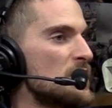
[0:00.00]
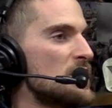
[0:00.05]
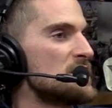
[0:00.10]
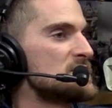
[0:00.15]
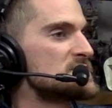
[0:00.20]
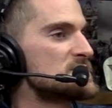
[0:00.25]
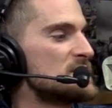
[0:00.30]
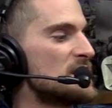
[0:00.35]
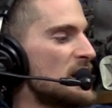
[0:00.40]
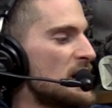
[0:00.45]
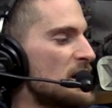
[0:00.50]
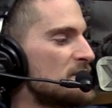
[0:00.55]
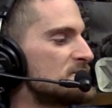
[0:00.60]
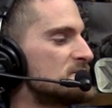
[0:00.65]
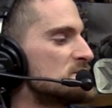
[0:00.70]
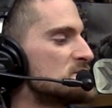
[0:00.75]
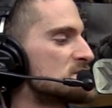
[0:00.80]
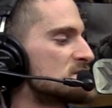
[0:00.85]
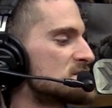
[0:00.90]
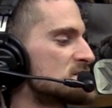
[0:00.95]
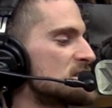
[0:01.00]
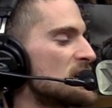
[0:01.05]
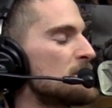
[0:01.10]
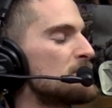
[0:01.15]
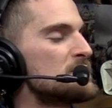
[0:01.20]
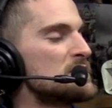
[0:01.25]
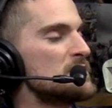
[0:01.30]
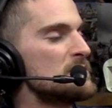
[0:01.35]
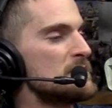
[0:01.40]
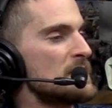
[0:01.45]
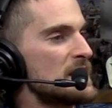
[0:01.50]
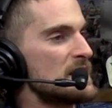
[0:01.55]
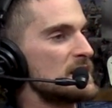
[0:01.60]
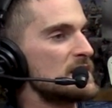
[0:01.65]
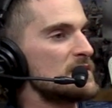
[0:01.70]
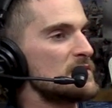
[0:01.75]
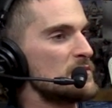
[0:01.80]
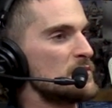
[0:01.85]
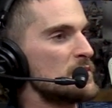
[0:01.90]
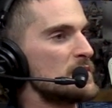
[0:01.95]
you also have to supplement
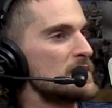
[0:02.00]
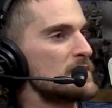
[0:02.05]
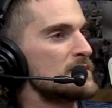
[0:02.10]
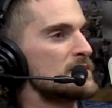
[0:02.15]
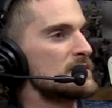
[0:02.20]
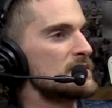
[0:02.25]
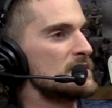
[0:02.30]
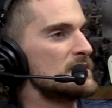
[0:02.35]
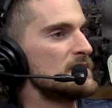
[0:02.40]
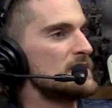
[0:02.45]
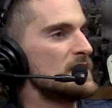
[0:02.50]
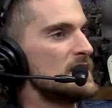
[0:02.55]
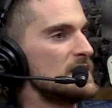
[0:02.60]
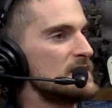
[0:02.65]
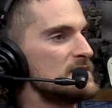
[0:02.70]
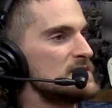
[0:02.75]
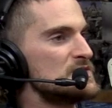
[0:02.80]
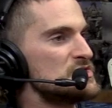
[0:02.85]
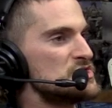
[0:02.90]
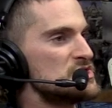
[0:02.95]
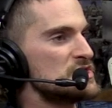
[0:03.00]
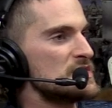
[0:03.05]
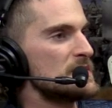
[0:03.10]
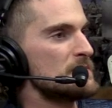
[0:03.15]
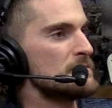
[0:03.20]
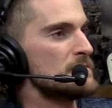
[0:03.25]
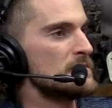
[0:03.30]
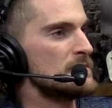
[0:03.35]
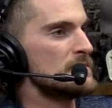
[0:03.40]
it with hitting the gym.